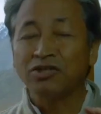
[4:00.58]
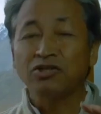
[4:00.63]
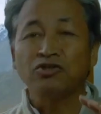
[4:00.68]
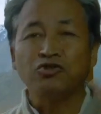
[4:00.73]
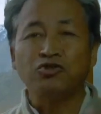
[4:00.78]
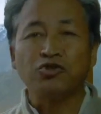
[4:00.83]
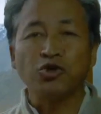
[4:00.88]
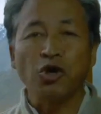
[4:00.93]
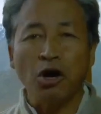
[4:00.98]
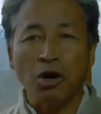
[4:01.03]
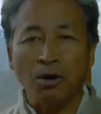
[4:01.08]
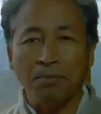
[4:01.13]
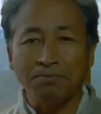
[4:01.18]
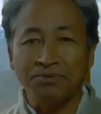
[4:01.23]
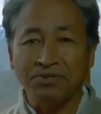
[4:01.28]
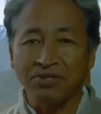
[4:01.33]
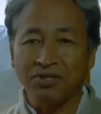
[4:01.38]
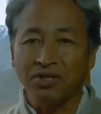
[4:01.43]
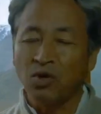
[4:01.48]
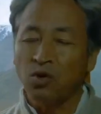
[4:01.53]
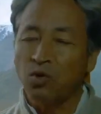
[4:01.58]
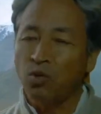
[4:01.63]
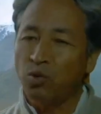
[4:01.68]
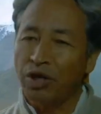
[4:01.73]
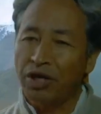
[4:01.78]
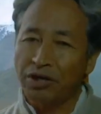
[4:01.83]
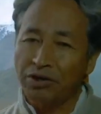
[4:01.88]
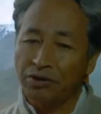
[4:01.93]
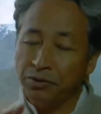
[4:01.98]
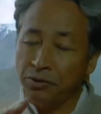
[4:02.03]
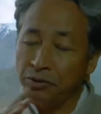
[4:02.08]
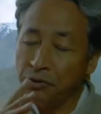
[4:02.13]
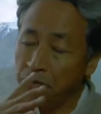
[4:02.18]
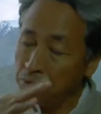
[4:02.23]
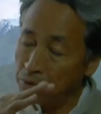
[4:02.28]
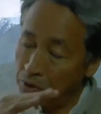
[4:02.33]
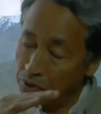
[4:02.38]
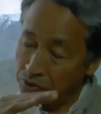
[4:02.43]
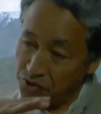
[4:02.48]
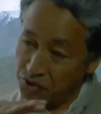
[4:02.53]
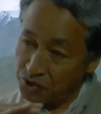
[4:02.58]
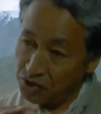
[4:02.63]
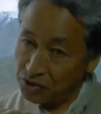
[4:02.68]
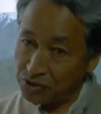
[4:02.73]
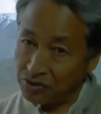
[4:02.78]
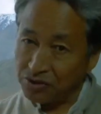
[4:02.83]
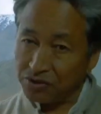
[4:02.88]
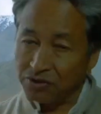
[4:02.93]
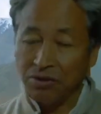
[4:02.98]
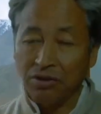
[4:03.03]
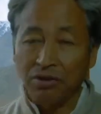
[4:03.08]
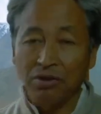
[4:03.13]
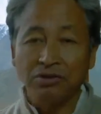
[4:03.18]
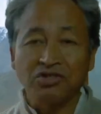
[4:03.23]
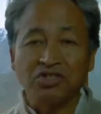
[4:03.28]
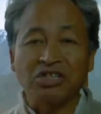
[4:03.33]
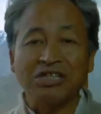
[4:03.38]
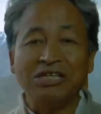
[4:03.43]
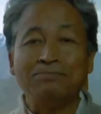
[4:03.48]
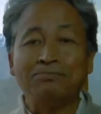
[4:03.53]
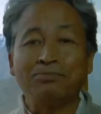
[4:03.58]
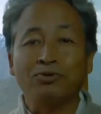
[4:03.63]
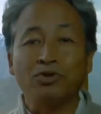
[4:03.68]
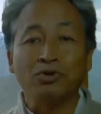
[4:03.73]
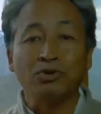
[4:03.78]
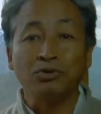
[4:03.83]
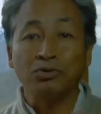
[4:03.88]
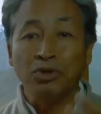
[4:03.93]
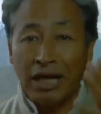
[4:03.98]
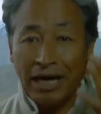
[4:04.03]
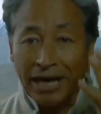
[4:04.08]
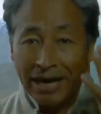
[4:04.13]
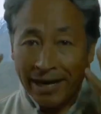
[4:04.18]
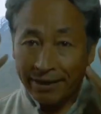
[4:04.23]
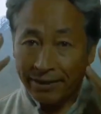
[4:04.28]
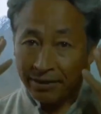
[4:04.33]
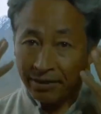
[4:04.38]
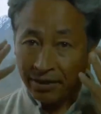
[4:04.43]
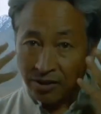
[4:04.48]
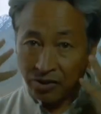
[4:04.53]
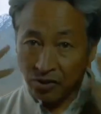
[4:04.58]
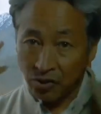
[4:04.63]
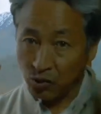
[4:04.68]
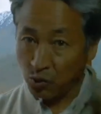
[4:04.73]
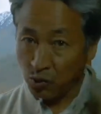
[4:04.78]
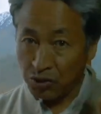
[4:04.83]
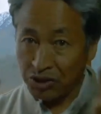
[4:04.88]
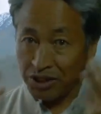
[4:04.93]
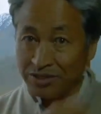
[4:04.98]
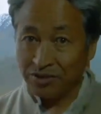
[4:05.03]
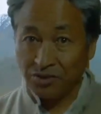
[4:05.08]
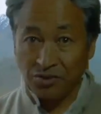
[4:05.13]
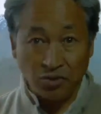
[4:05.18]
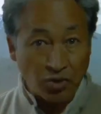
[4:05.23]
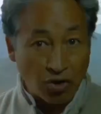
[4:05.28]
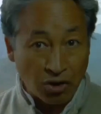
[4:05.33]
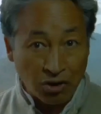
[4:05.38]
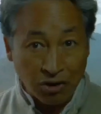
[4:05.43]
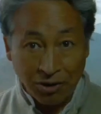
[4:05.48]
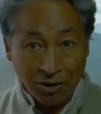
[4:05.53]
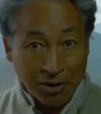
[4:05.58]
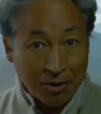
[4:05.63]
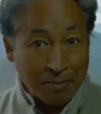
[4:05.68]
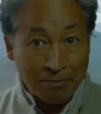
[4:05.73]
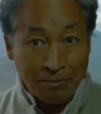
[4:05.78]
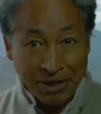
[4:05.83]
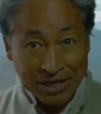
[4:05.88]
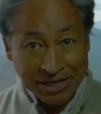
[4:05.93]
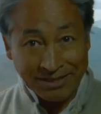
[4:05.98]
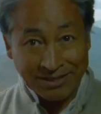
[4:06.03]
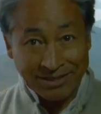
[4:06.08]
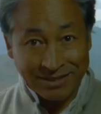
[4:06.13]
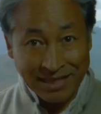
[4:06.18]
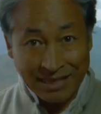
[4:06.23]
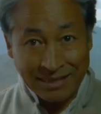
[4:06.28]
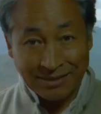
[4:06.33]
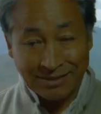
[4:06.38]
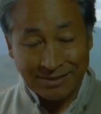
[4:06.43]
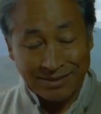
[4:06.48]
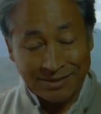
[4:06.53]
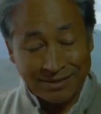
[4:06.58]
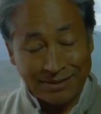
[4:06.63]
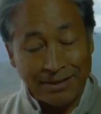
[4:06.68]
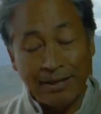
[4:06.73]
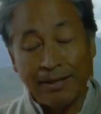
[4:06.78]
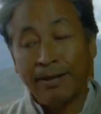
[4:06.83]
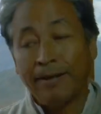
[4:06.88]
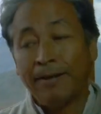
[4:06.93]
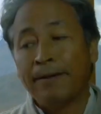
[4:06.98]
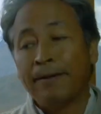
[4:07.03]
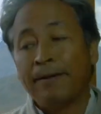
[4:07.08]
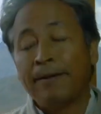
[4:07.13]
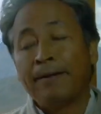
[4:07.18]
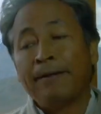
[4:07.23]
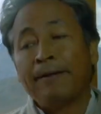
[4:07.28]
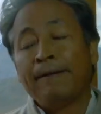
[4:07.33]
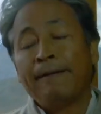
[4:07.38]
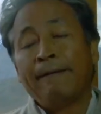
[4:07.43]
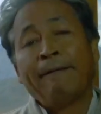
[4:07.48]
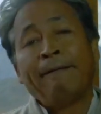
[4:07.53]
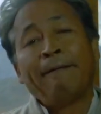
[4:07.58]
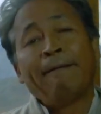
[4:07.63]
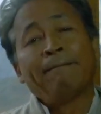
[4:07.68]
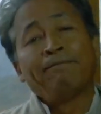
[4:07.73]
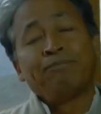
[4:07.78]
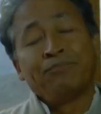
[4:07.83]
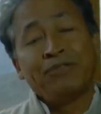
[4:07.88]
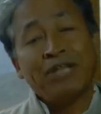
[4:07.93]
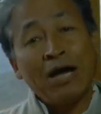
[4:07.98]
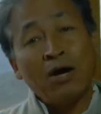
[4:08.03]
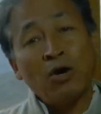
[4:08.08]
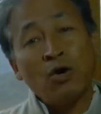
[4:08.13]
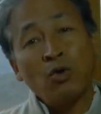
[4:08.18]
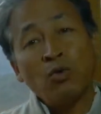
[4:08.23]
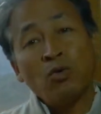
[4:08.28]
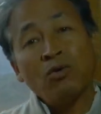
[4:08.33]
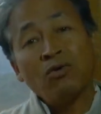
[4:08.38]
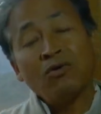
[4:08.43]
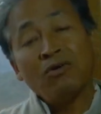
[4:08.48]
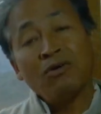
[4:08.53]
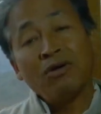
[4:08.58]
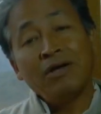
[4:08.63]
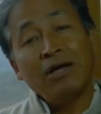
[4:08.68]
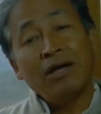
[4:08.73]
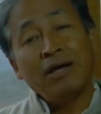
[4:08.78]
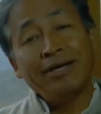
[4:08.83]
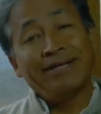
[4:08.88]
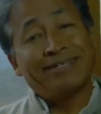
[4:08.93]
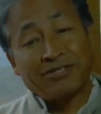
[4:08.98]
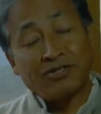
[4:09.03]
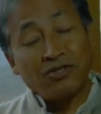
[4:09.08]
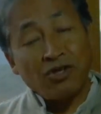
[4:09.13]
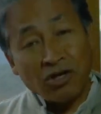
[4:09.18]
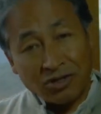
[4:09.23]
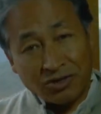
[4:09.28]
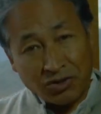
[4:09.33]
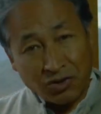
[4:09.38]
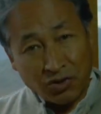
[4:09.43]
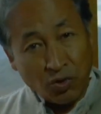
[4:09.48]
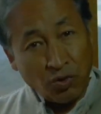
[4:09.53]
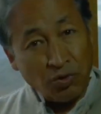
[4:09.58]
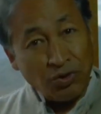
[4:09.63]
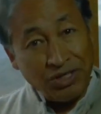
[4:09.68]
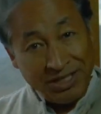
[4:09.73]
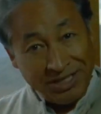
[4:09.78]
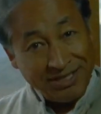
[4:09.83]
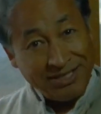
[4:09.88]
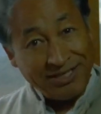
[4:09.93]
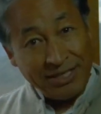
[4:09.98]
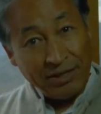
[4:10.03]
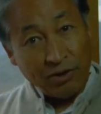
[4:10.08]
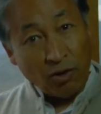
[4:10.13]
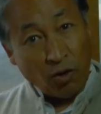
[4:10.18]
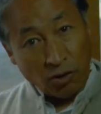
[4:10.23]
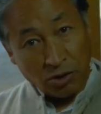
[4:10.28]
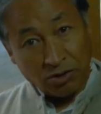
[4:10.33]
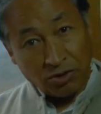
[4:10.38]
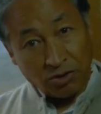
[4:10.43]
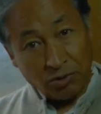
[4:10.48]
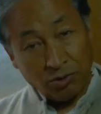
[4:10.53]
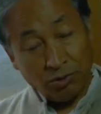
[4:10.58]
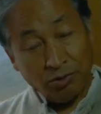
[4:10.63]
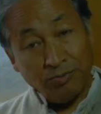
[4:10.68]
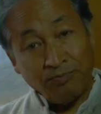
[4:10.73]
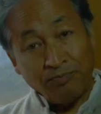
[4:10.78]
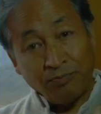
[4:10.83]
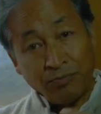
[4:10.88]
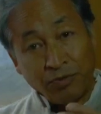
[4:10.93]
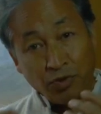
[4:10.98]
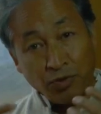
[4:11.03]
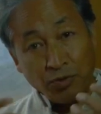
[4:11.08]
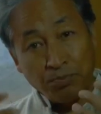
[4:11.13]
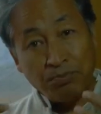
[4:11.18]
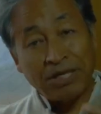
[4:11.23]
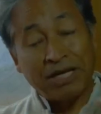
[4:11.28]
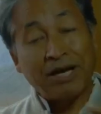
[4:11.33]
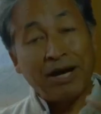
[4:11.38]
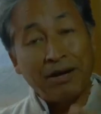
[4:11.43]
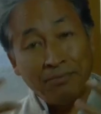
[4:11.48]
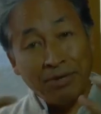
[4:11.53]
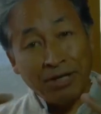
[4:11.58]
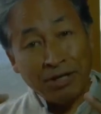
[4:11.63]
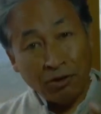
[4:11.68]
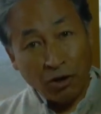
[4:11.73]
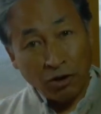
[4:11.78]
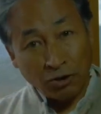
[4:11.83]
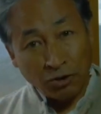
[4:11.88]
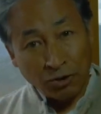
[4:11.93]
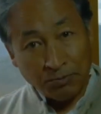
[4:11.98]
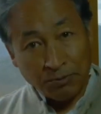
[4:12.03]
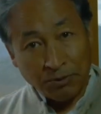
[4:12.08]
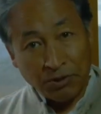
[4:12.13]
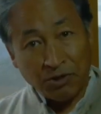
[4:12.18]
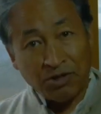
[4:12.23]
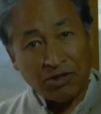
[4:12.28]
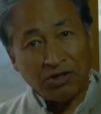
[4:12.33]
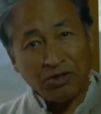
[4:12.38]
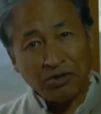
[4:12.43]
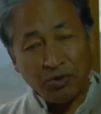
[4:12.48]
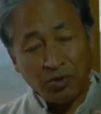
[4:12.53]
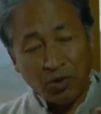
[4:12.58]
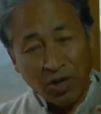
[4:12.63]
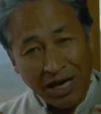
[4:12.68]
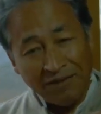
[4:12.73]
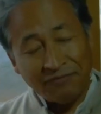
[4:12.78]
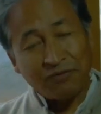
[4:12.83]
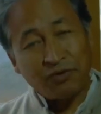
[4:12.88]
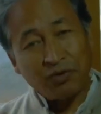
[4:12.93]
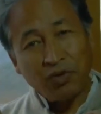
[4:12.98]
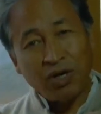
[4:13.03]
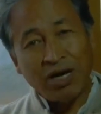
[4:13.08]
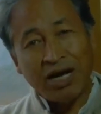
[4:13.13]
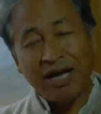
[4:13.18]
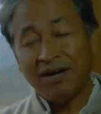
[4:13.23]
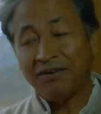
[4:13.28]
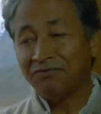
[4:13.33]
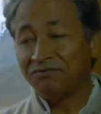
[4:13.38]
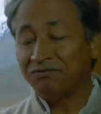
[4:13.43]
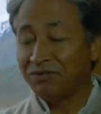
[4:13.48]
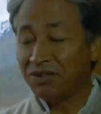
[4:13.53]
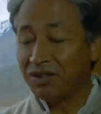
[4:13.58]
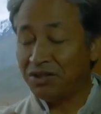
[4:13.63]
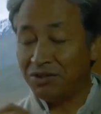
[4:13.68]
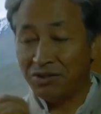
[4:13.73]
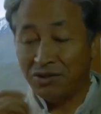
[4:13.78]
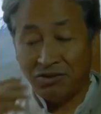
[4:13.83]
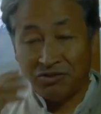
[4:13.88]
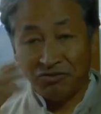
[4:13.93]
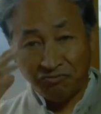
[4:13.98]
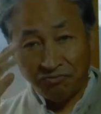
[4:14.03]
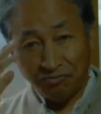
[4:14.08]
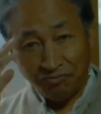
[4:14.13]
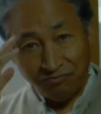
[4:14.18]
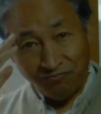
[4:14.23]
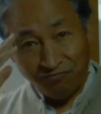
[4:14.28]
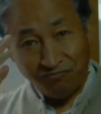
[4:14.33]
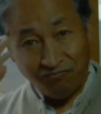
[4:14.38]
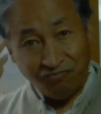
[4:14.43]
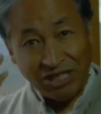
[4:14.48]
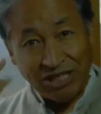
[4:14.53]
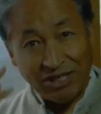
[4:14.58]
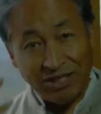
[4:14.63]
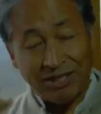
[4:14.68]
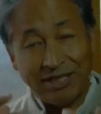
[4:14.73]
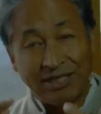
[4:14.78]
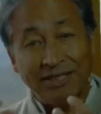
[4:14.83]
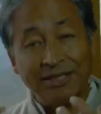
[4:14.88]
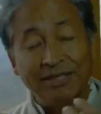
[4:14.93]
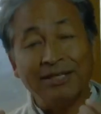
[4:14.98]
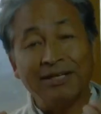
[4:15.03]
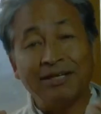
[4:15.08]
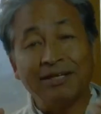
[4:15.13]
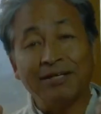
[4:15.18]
jobs where you just sleep through and so does your brain cells. Now, it's not so easy also to become an entrepreneur. You have to have really,